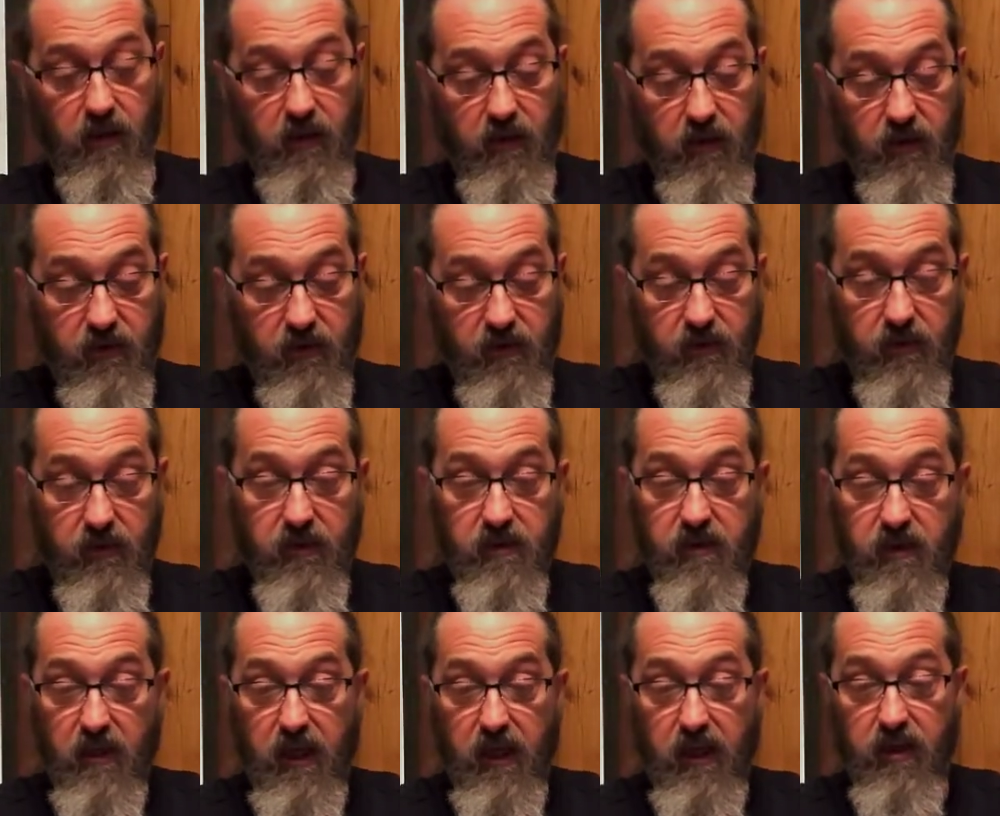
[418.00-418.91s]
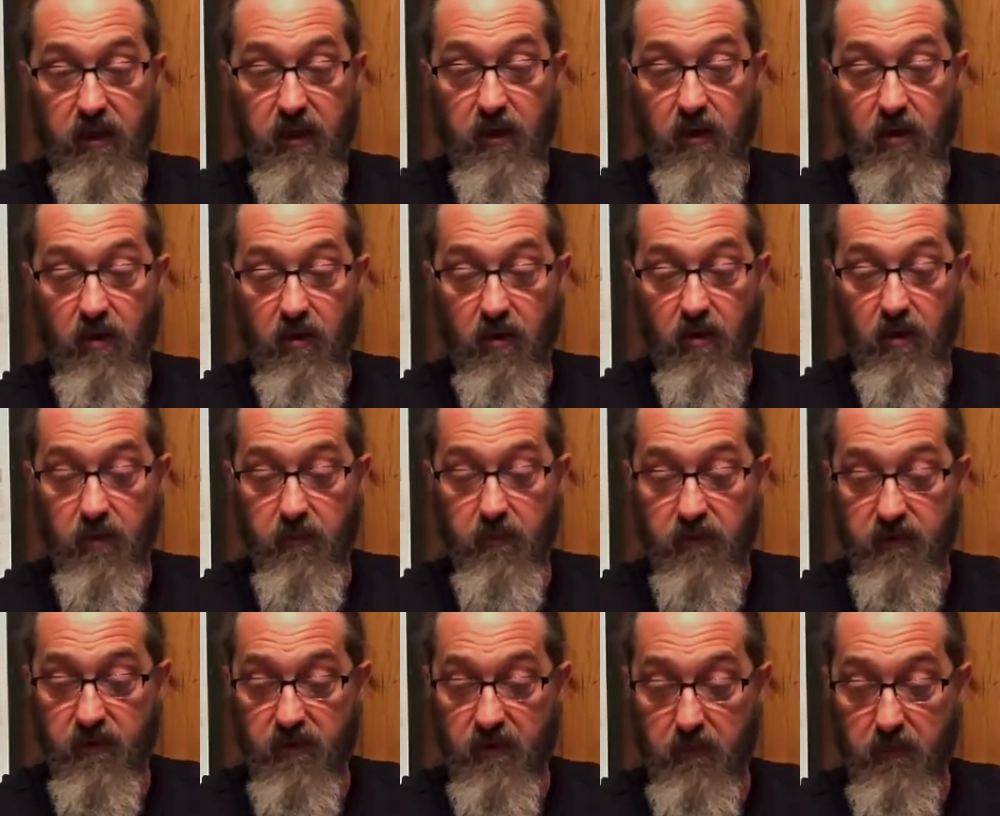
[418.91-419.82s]
This looks like the arm
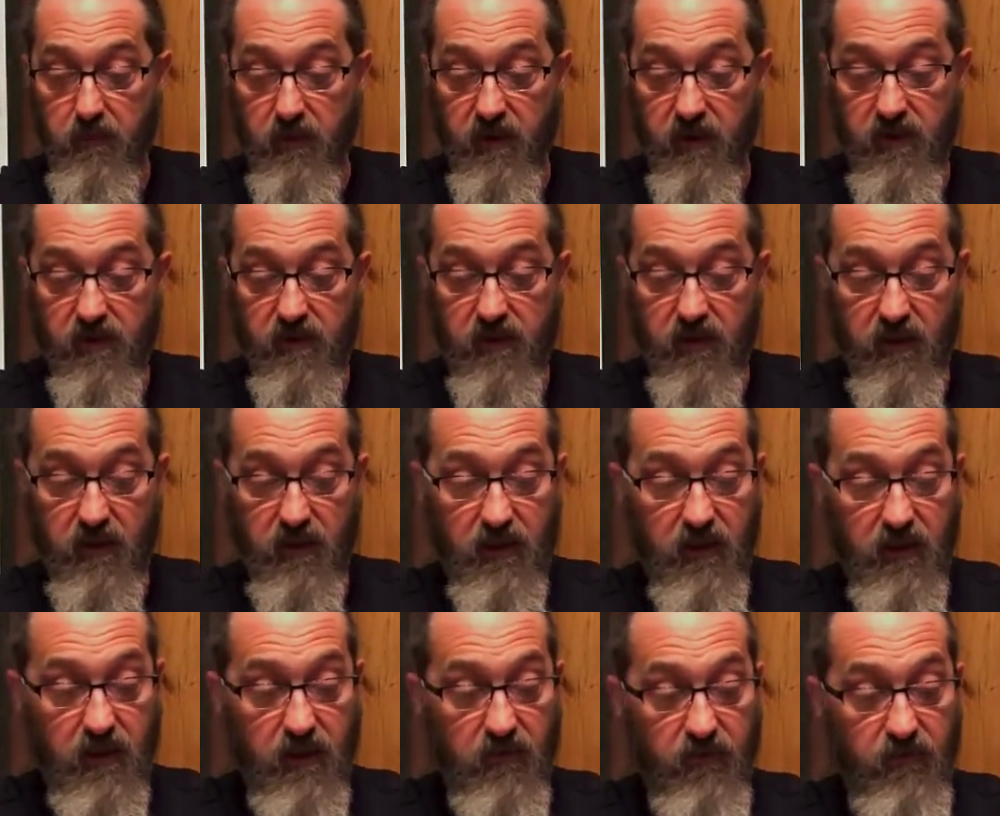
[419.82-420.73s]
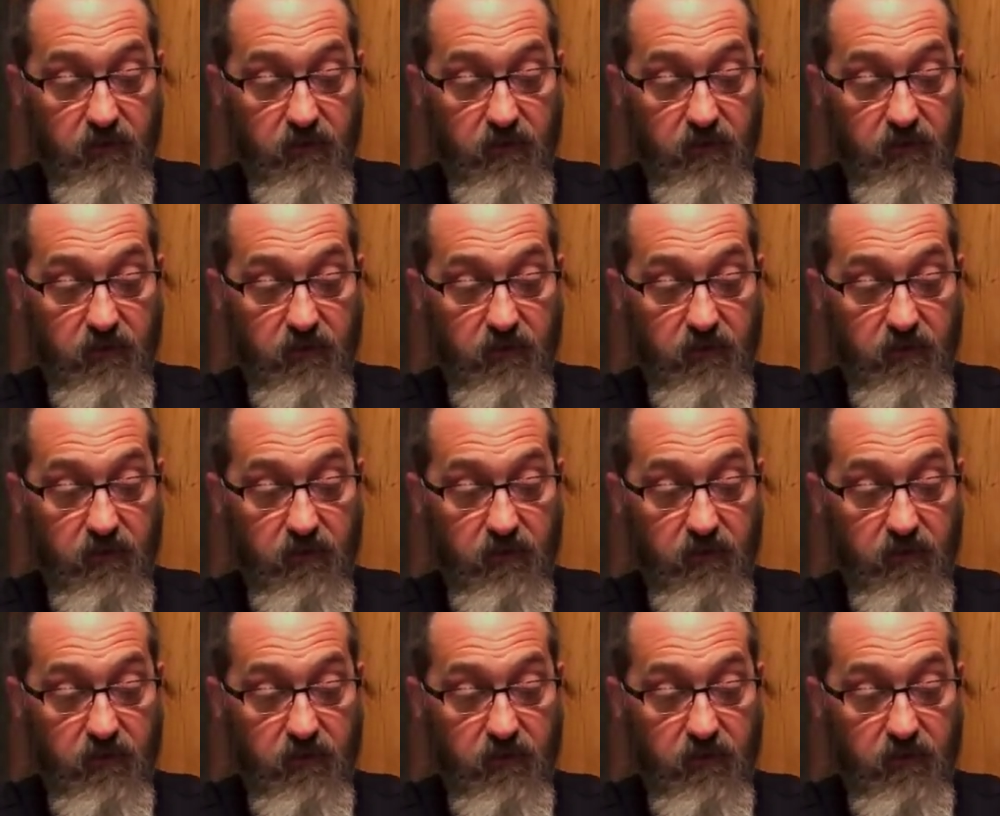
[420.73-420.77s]
assemblies, and again, the